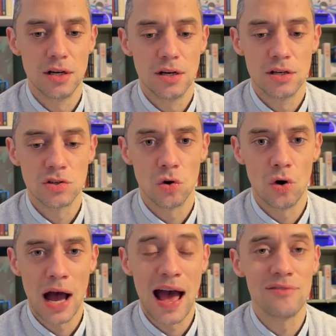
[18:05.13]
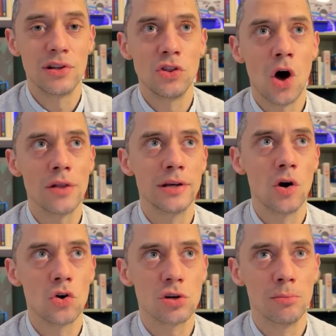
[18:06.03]
So I have a
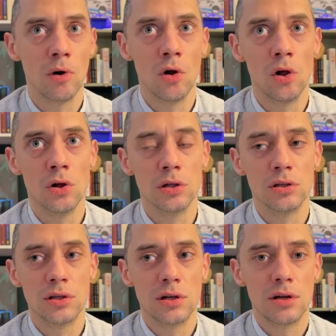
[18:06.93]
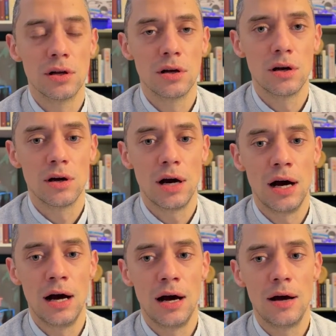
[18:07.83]
non-negotiable
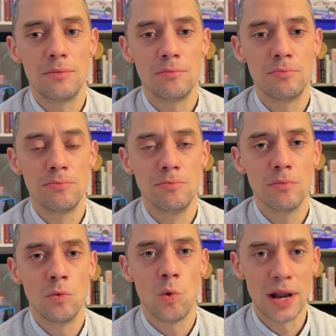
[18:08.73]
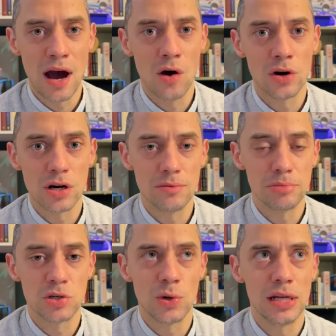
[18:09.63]
1 hour
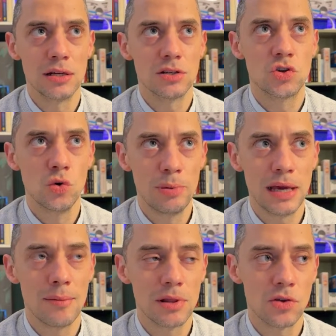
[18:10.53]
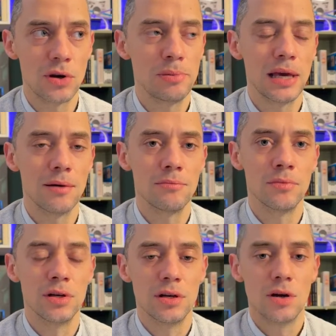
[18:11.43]
between 2 p.m. and 3
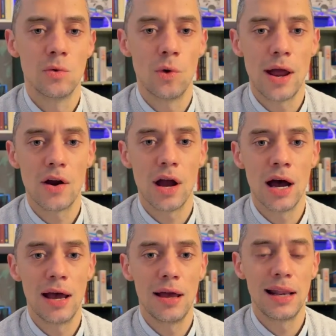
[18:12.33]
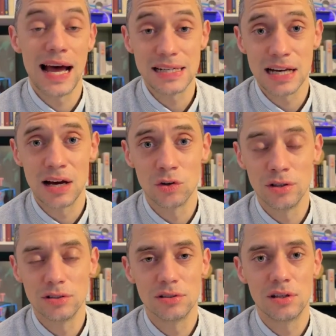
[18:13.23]
p.m. where I lie
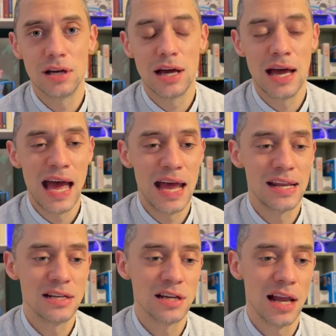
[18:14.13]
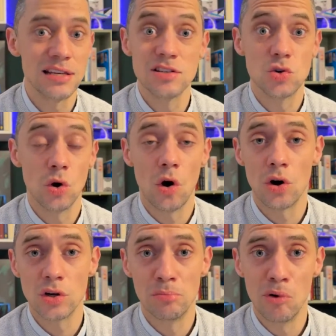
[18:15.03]
down and I listen to an
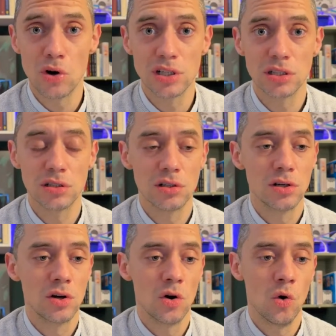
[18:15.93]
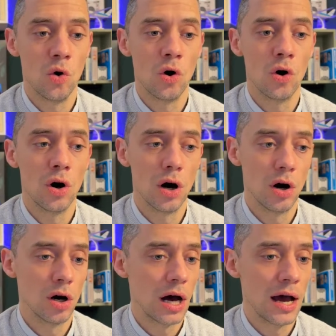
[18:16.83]
audiobook,
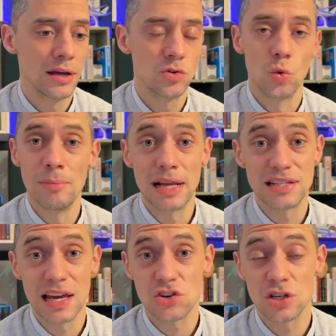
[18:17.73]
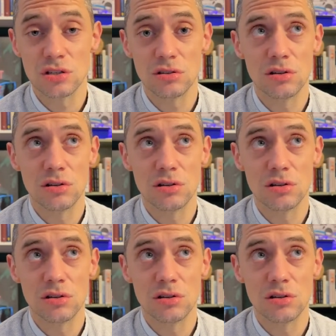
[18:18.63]
or I do a meditation,